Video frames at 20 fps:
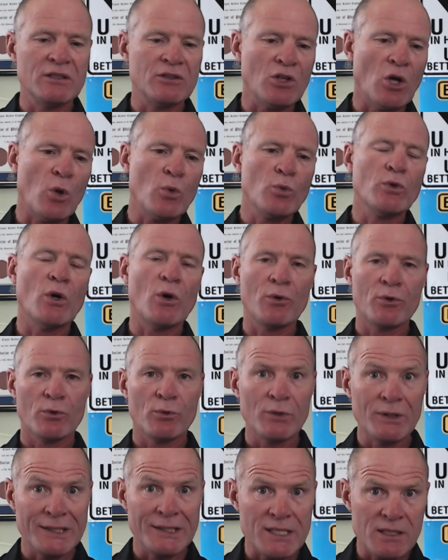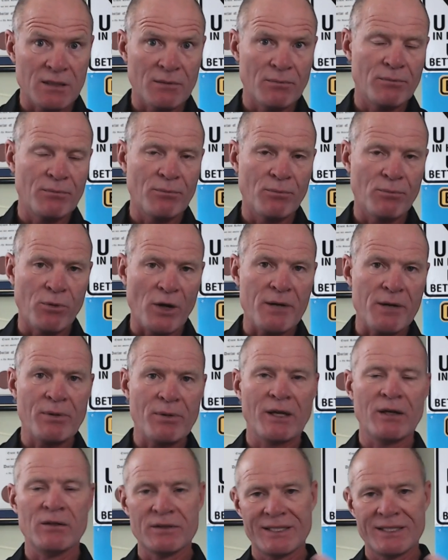don't know to release the brake
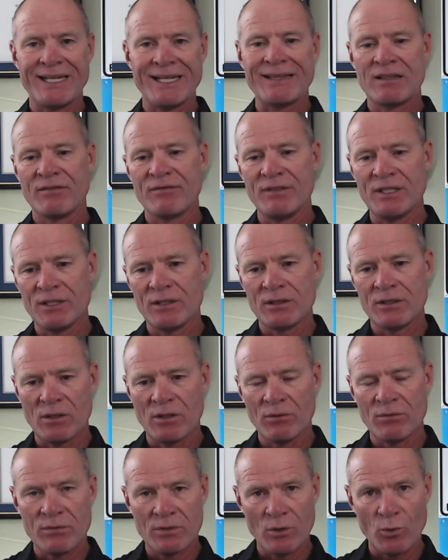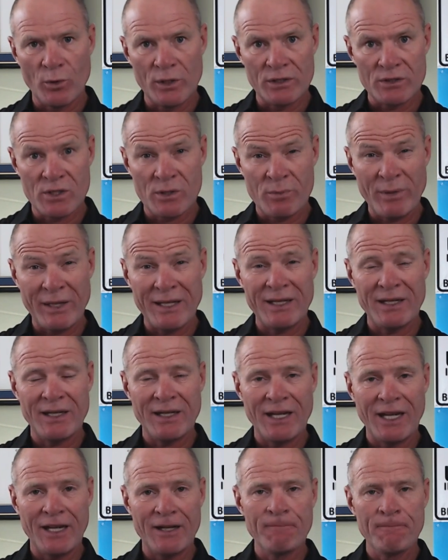pedal to get the wheel spinning
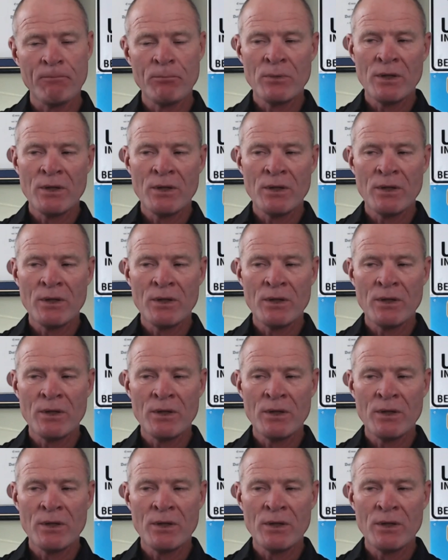again.